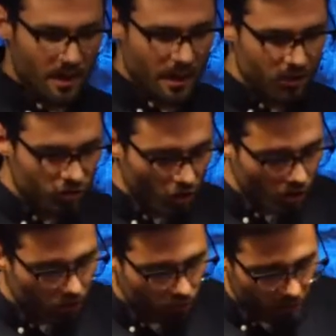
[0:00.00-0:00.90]
And
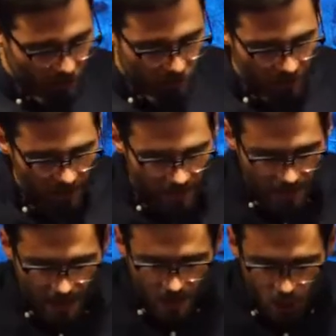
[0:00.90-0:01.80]
so for their sake,
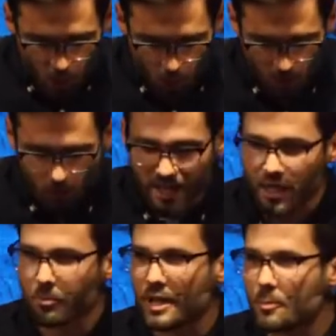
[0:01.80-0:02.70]
I hope that we
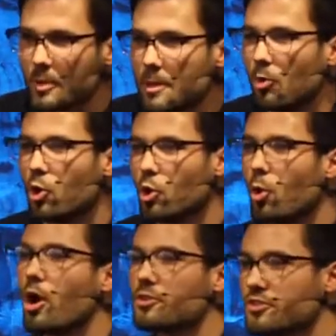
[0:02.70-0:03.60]
can be a people who
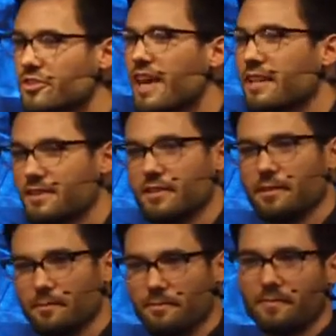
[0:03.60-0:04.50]
are sent.
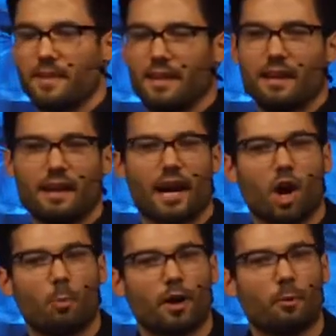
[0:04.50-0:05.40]
I
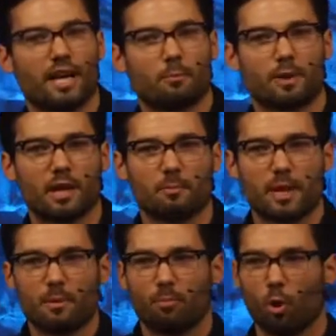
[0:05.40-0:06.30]
hope that we can be a
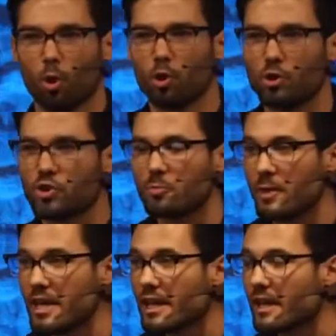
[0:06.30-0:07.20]
people who
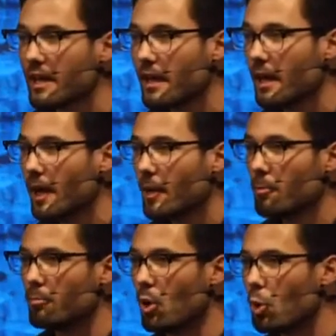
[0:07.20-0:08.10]
speak
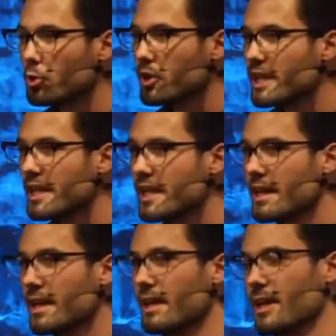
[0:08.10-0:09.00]
boldly
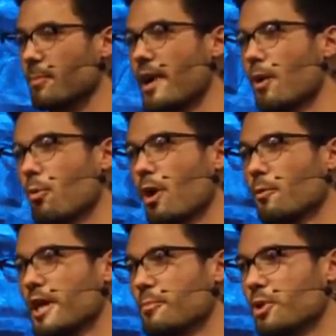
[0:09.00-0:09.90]
about what
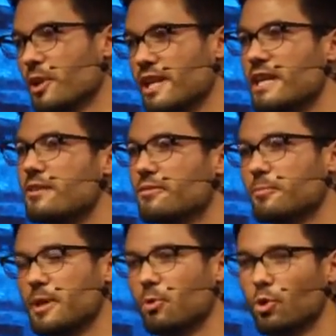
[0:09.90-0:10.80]
we believe, people